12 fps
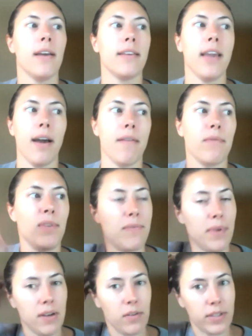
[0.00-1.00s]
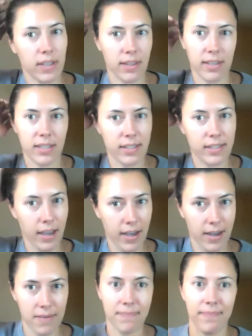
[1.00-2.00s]
yeah, we've been using this
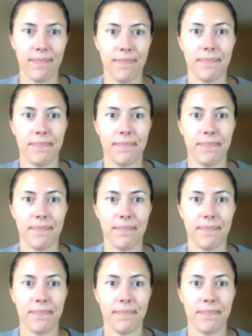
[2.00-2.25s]
um,